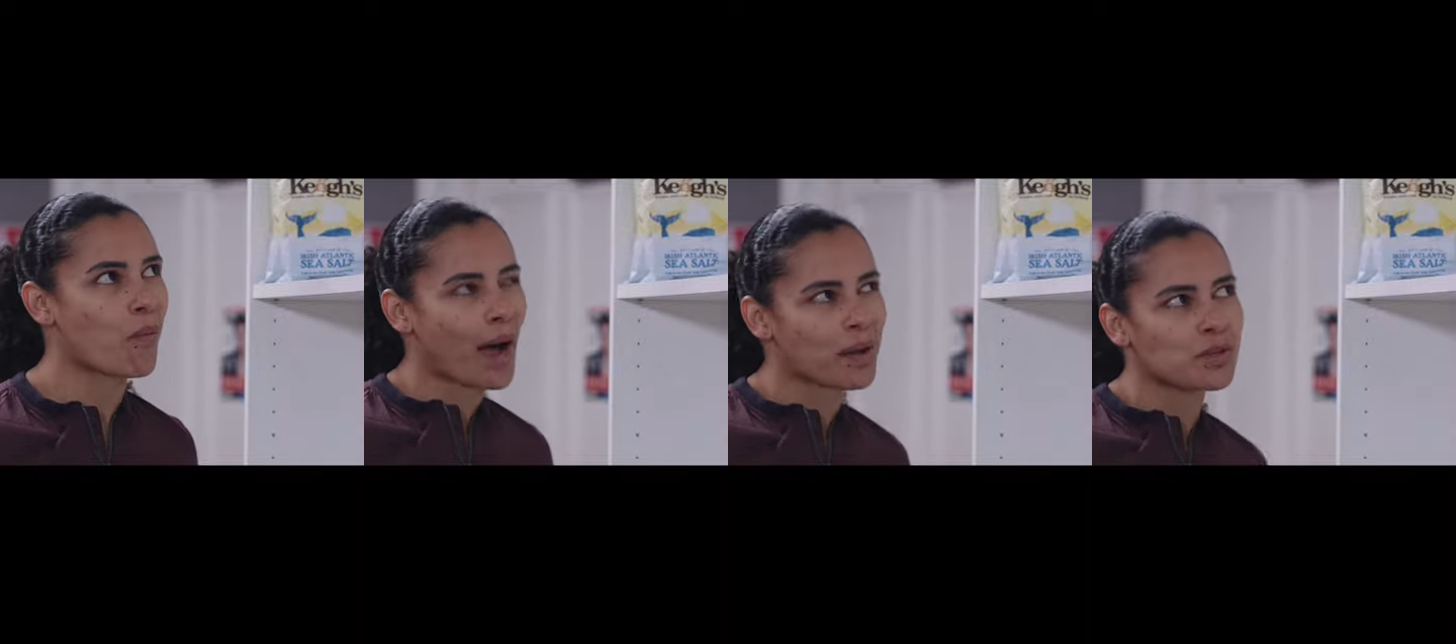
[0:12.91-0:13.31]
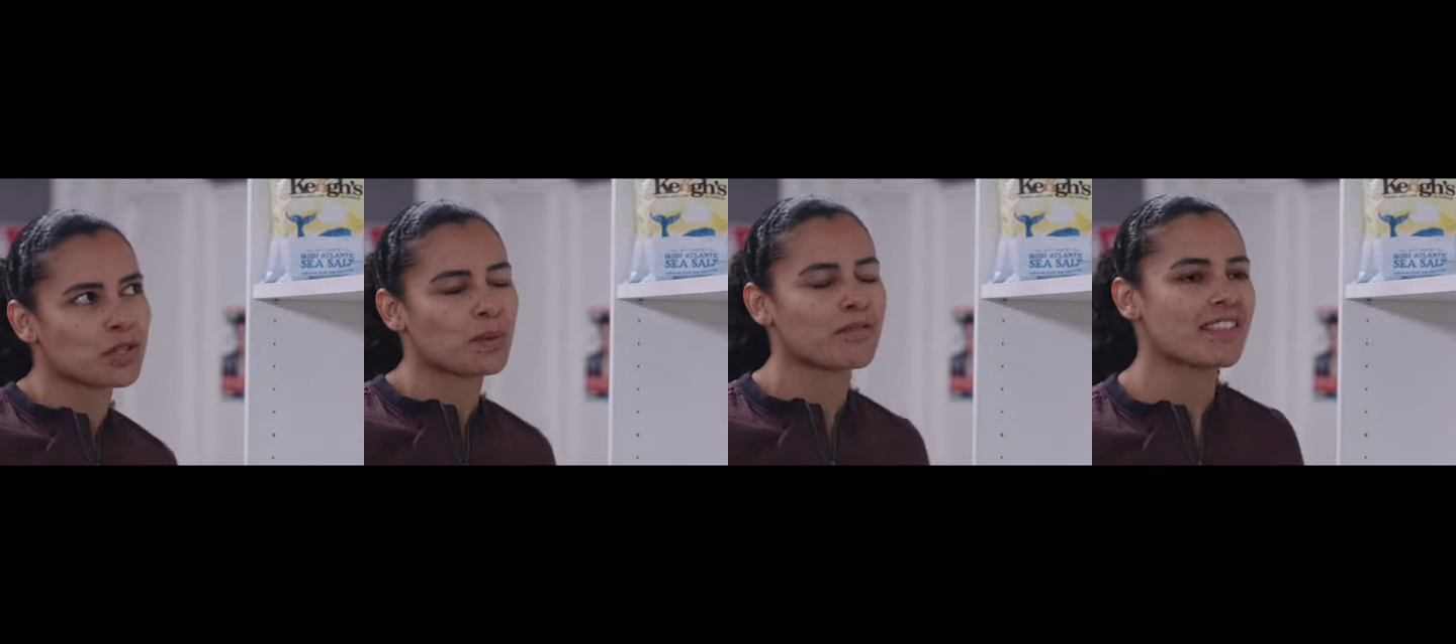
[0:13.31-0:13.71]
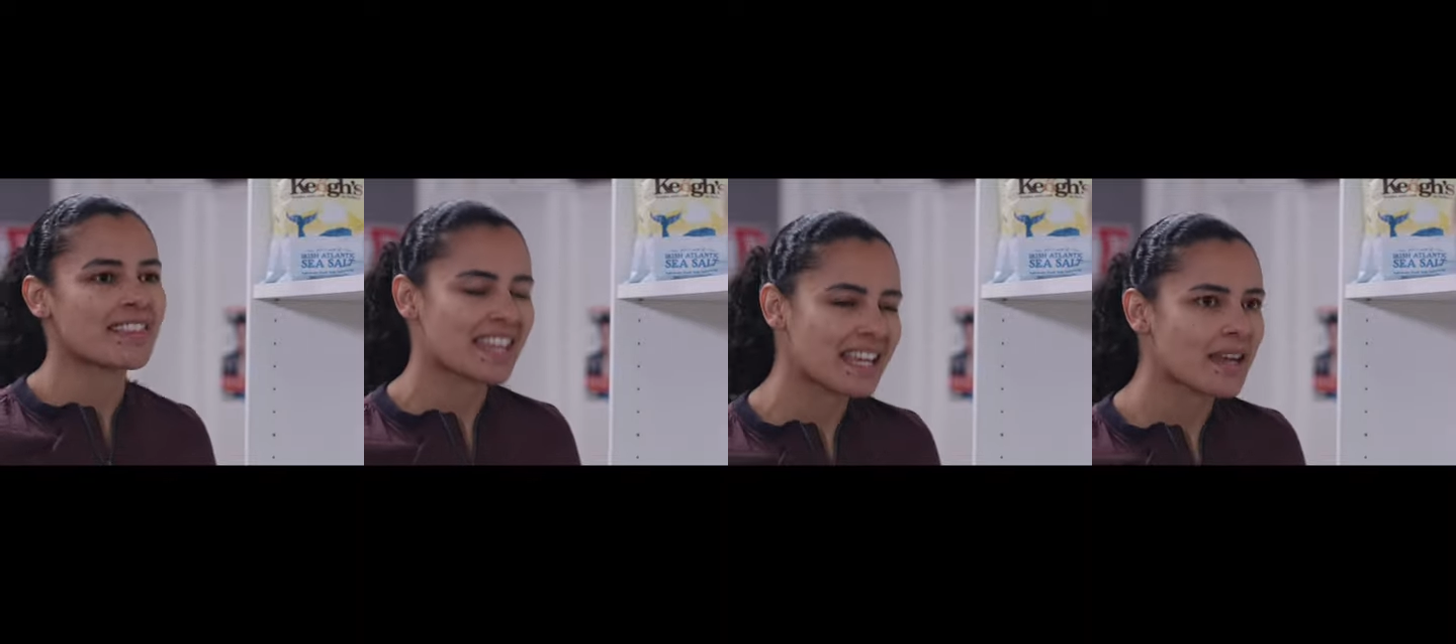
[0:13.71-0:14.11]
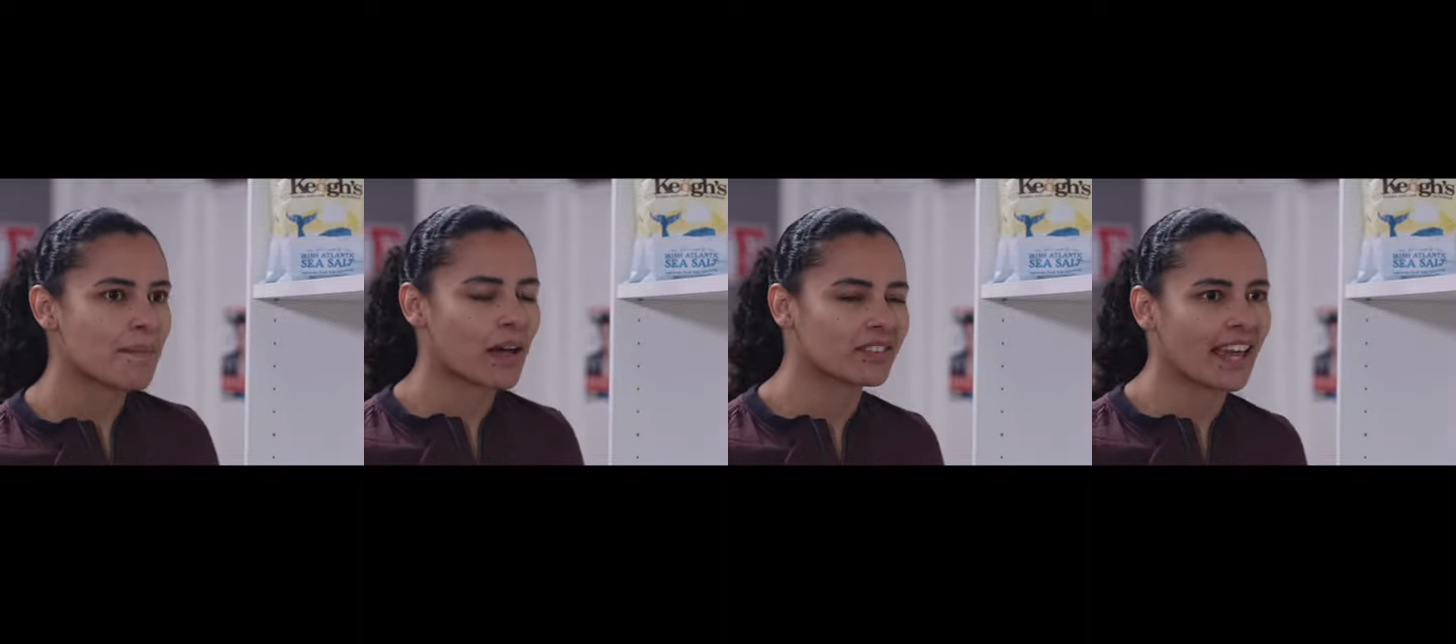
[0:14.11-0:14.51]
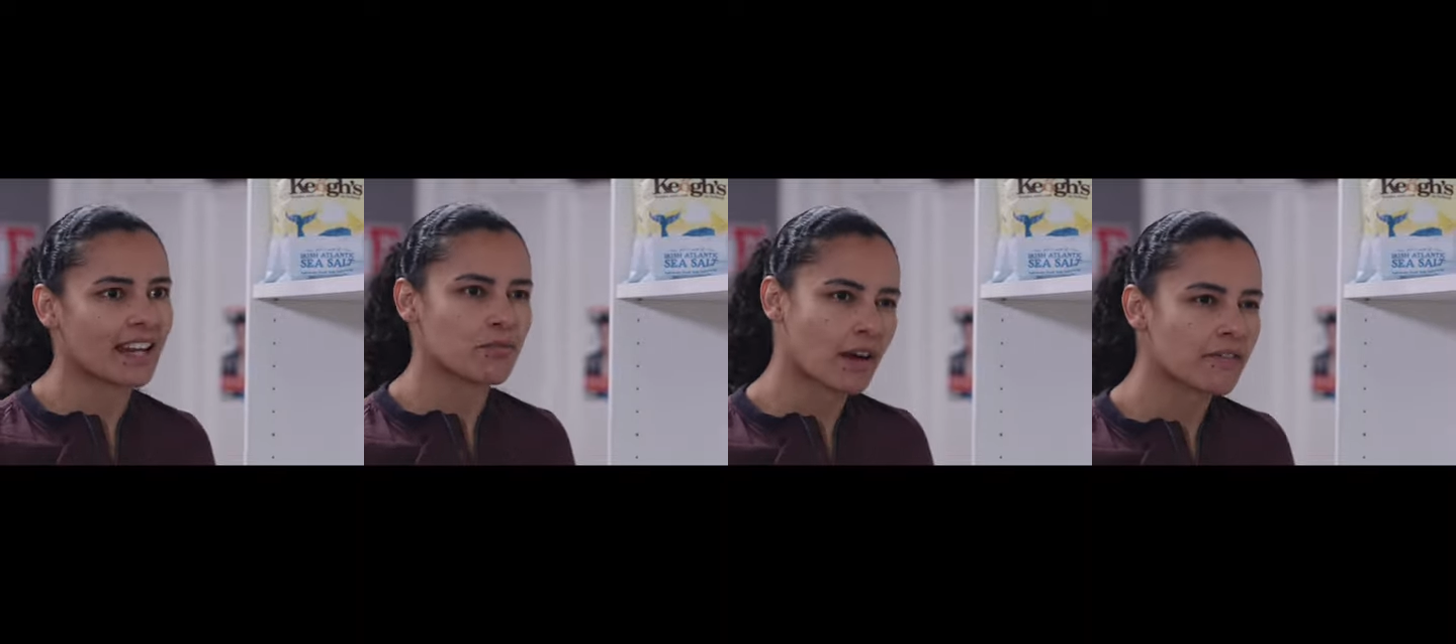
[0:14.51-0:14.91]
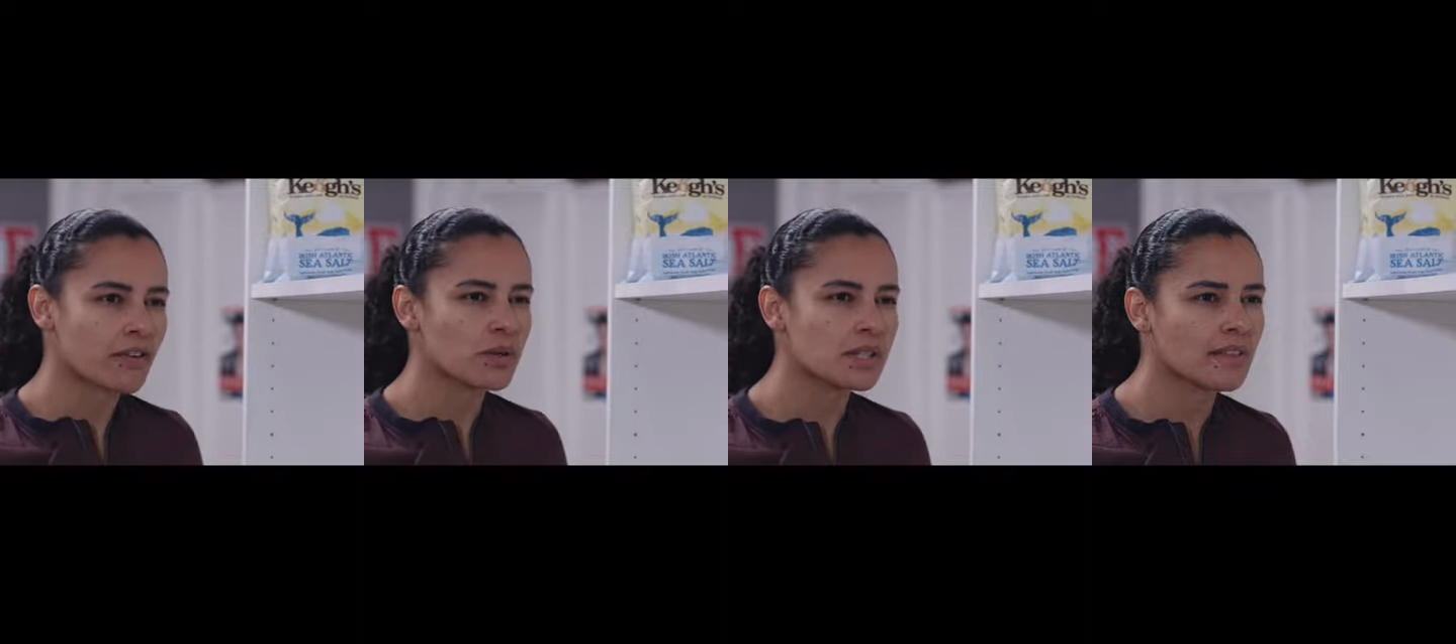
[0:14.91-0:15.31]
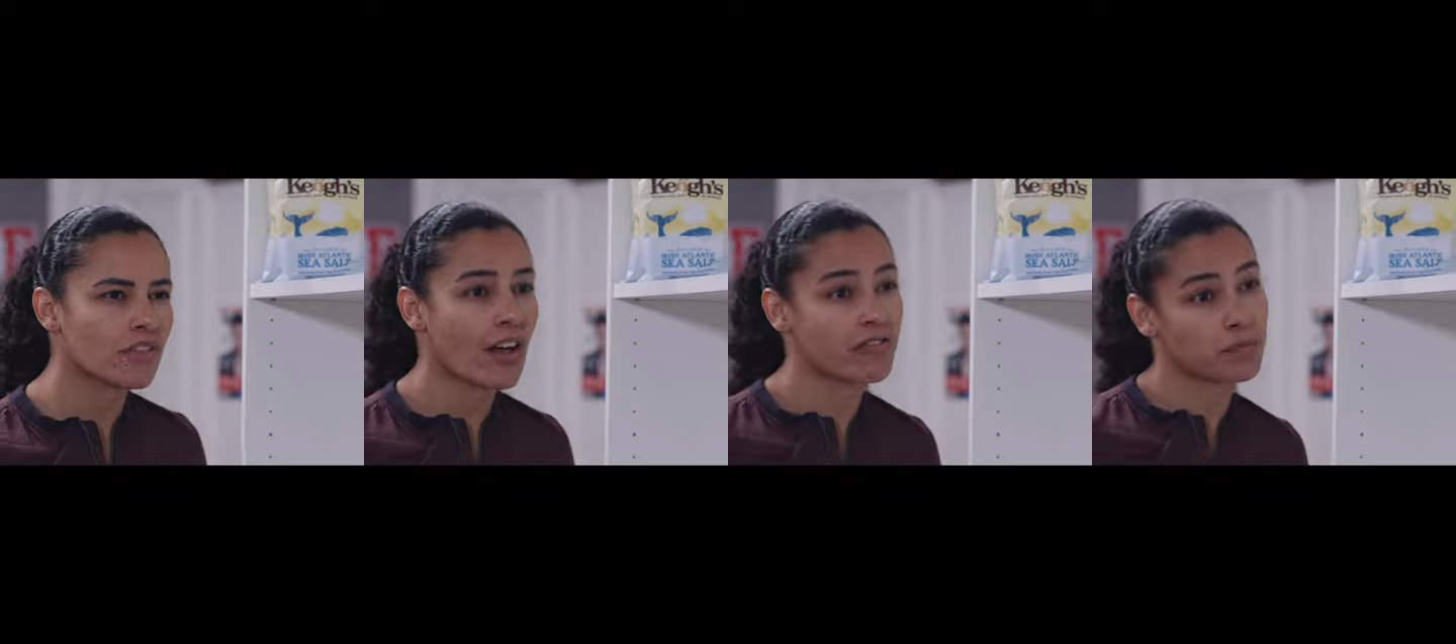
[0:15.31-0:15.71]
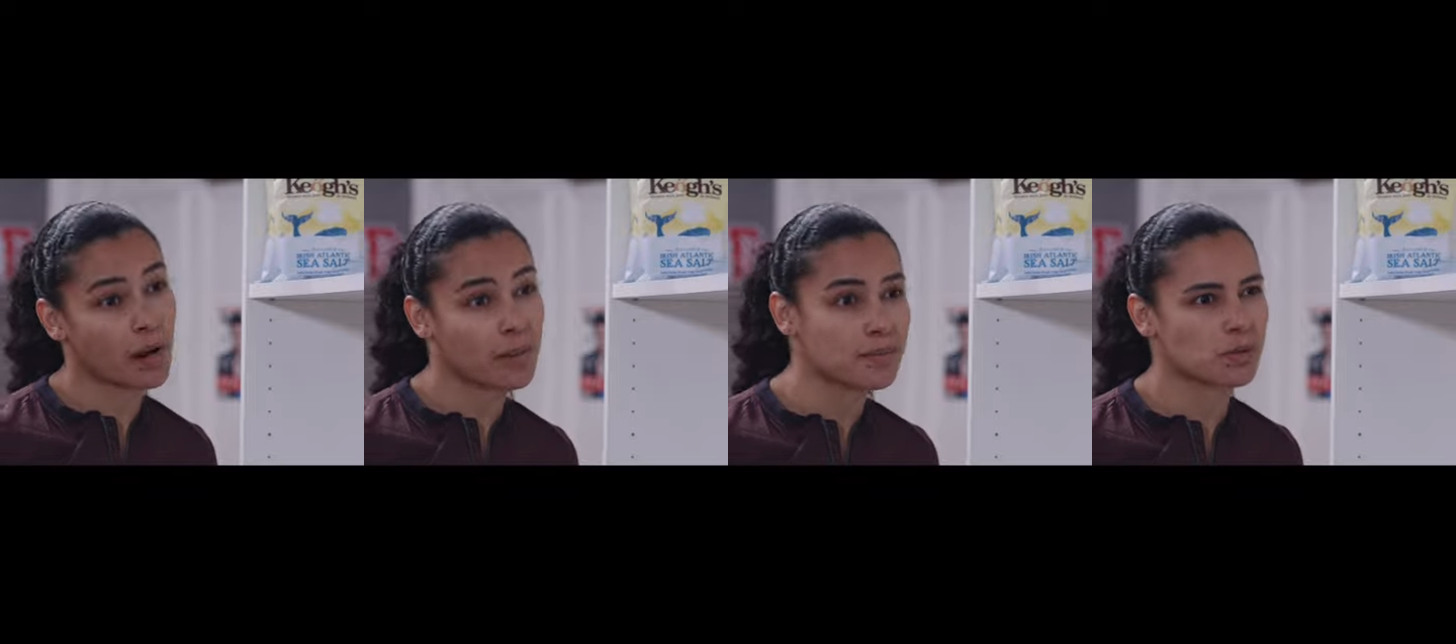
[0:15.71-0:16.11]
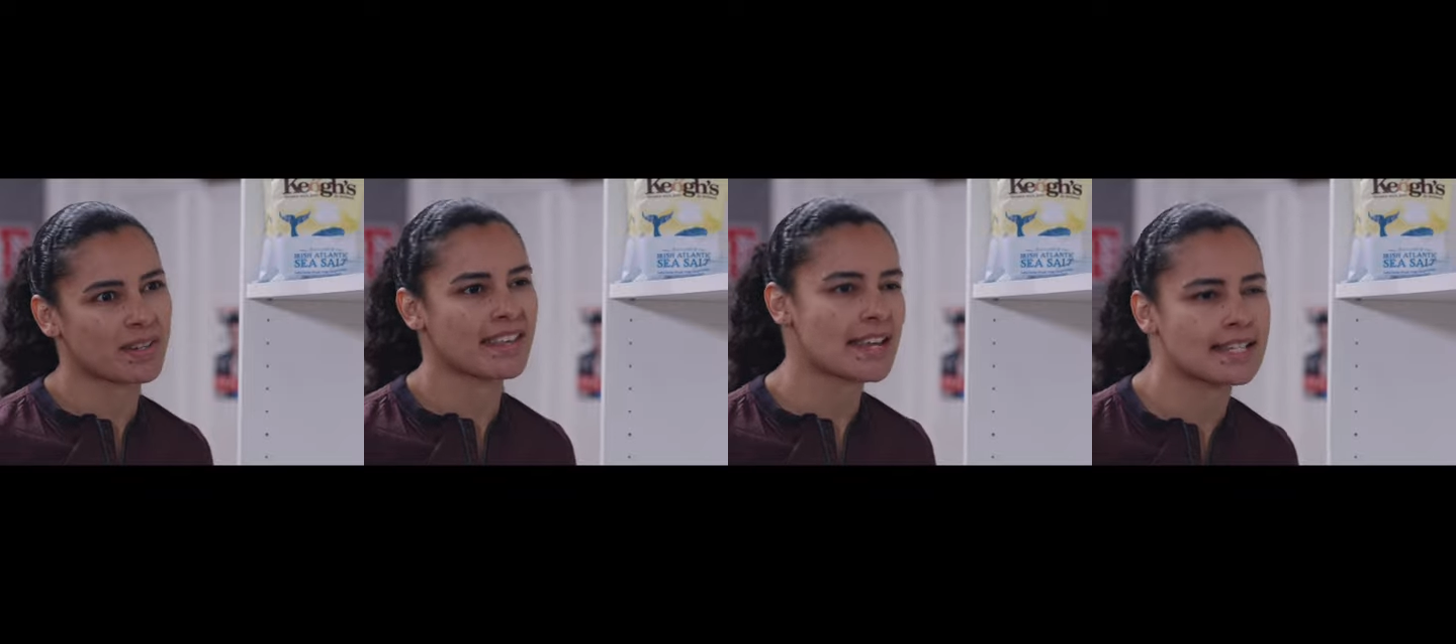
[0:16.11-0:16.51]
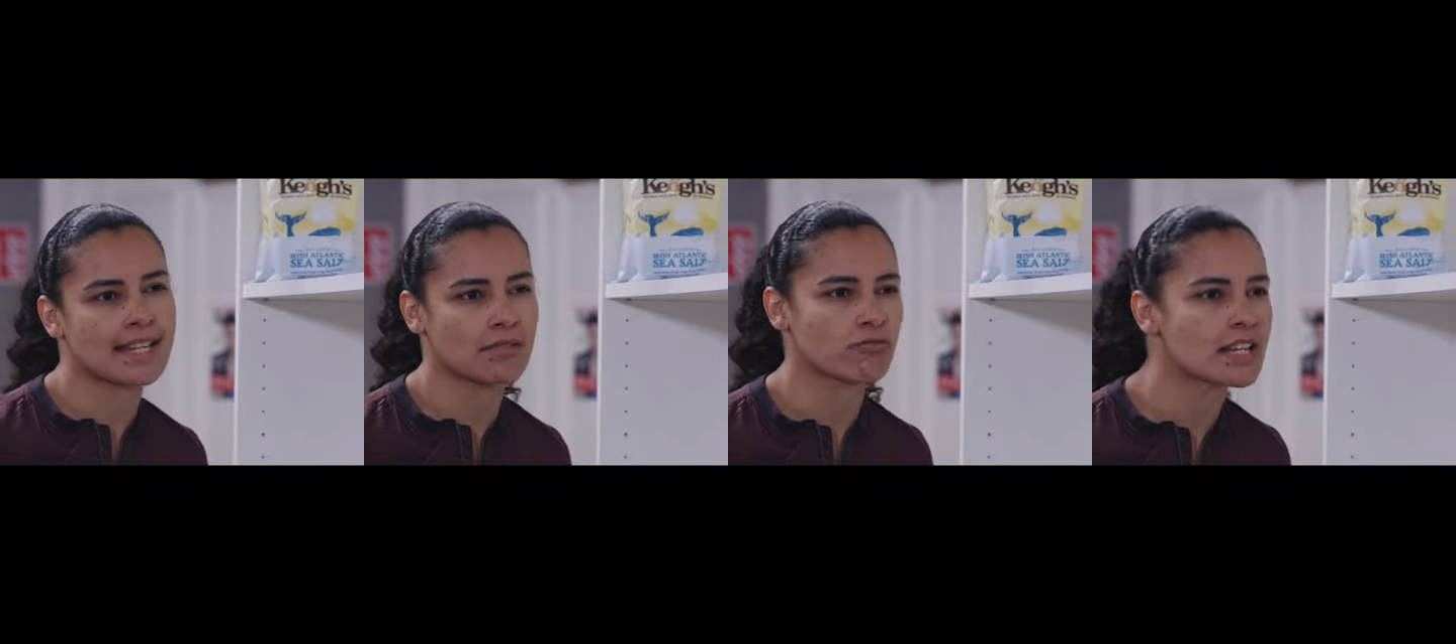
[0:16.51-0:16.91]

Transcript: why would you even think about getting Ruffles if you have problems with eating